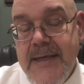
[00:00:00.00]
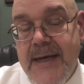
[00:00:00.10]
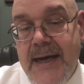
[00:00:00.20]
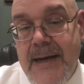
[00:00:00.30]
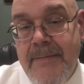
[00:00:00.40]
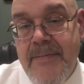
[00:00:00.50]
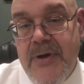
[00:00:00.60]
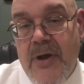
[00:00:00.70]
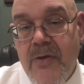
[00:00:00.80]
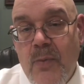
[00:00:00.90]

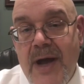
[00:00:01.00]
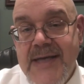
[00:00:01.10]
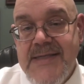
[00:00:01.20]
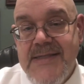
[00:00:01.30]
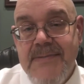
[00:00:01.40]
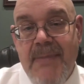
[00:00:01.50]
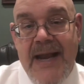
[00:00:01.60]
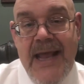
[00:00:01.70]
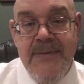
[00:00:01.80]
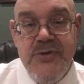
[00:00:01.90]
But otherwise,
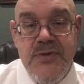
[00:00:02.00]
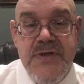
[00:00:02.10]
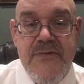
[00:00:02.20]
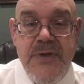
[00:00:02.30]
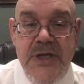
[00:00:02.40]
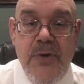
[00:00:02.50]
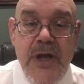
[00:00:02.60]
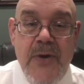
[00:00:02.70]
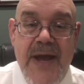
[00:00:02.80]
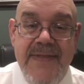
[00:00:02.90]
my name is Christopher
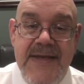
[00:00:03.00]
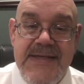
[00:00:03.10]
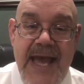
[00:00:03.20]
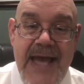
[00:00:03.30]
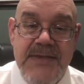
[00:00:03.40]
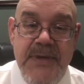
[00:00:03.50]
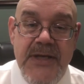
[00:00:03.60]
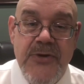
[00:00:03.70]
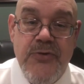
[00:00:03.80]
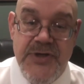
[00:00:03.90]
DiOrio, and this has
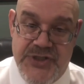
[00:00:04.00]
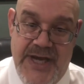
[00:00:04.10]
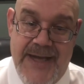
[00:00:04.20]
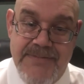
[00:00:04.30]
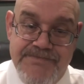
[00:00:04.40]
been ChrisChat.